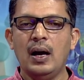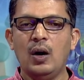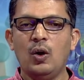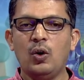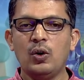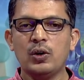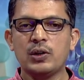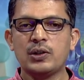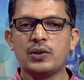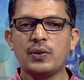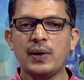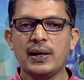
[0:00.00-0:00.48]

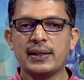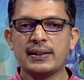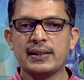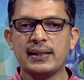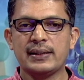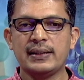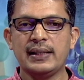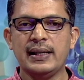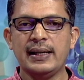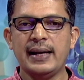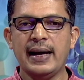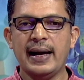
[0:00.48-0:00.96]
Also,
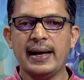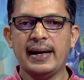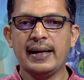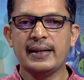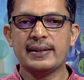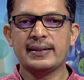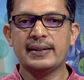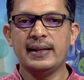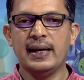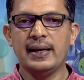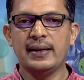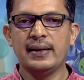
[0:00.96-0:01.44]
SSA
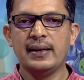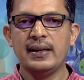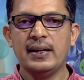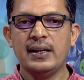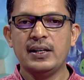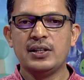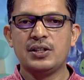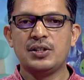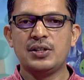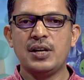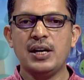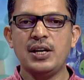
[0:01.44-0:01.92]
directs that
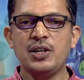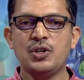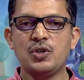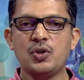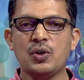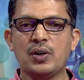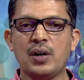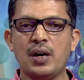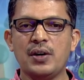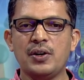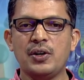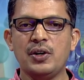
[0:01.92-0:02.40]
state
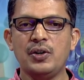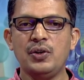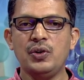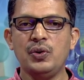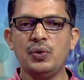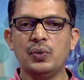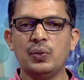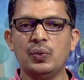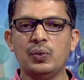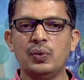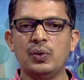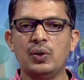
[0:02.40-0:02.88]
to
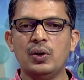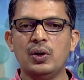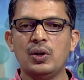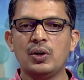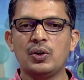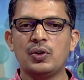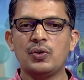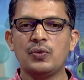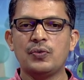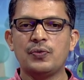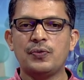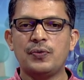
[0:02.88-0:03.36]
continue
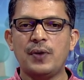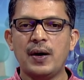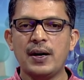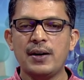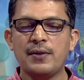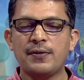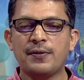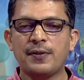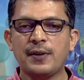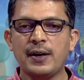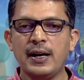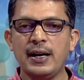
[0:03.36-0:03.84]
to
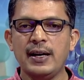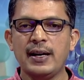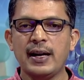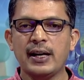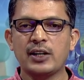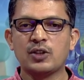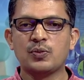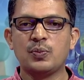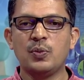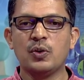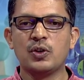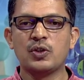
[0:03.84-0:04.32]
fund free
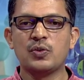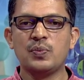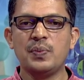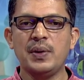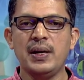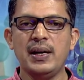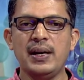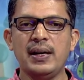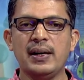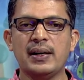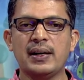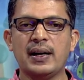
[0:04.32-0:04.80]
textbooks
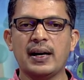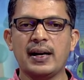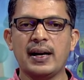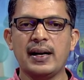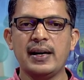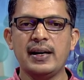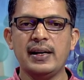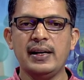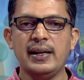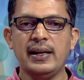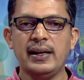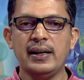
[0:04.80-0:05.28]
being
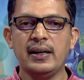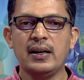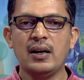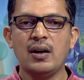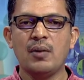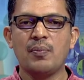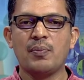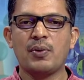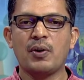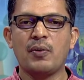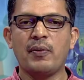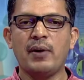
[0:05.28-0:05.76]
currently
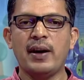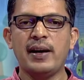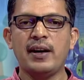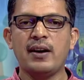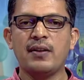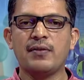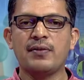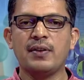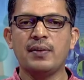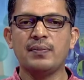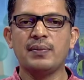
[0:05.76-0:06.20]
provided